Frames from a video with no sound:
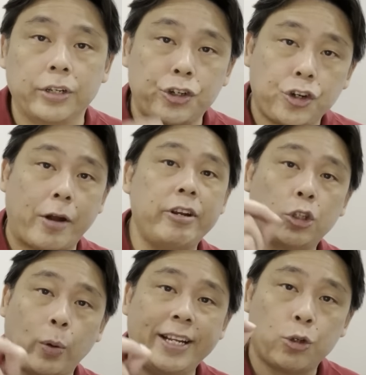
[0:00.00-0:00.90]
in January
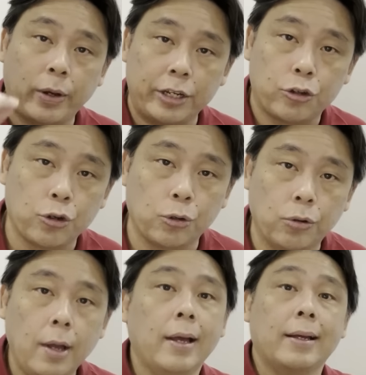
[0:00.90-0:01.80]

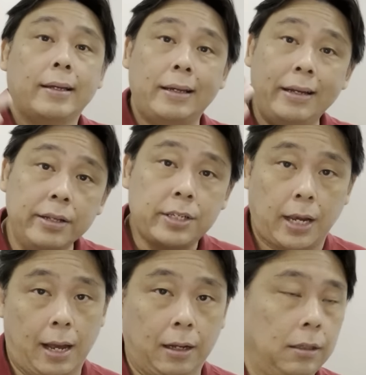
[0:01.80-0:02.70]
2022,
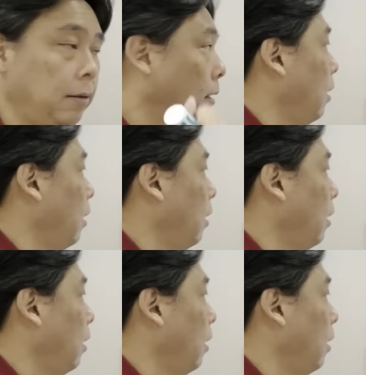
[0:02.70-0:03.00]
Intel